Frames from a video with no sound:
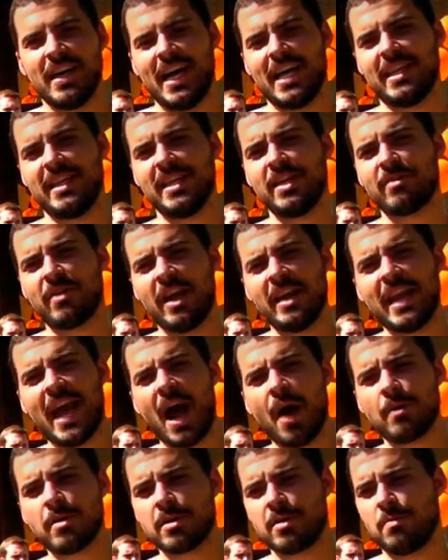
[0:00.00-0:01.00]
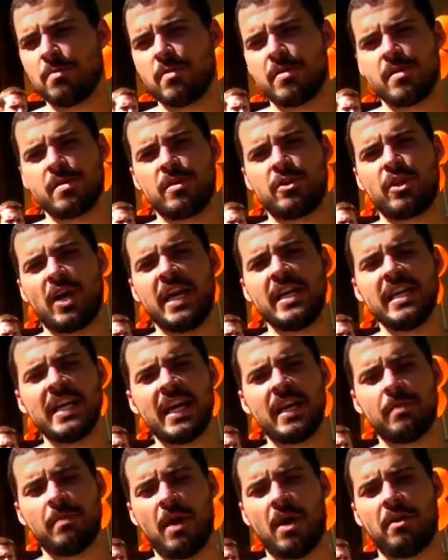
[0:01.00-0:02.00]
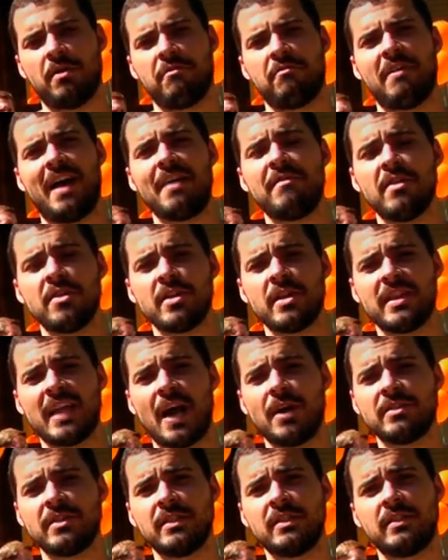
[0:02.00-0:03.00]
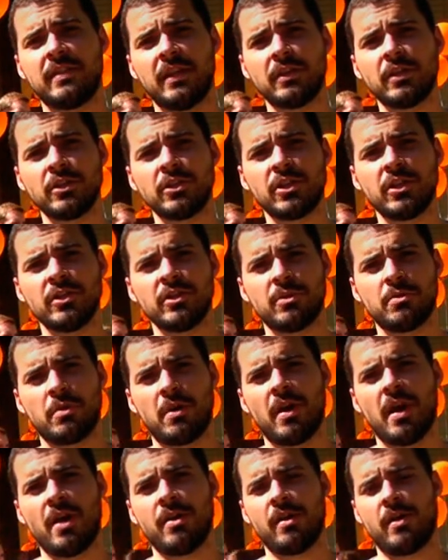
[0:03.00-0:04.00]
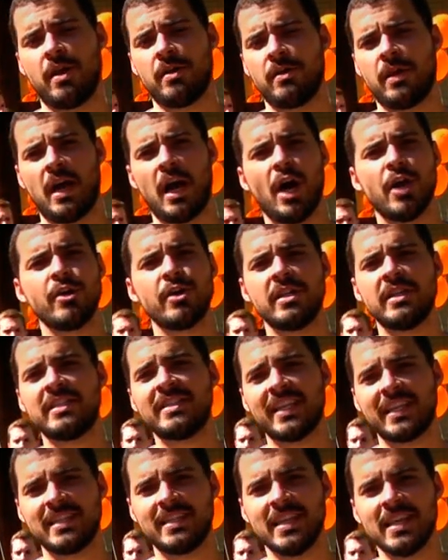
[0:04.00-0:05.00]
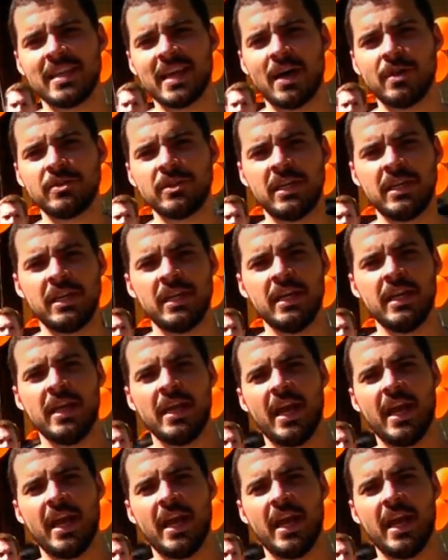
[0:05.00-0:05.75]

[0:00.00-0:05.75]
I think right now we're, we're trying to get about 500,000 signatures and we're out on 160,000.